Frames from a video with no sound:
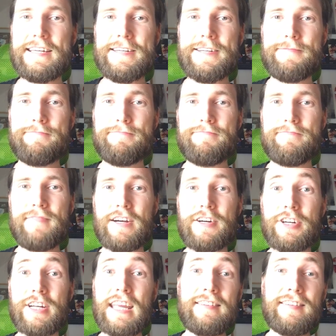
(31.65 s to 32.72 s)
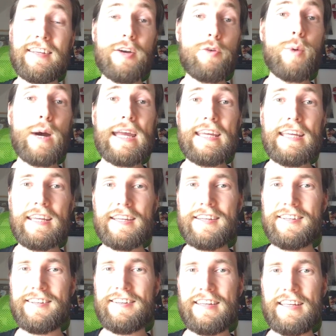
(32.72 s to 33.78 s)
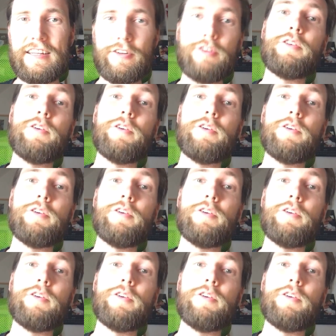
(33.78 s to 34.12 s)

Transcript: are getting awake, and not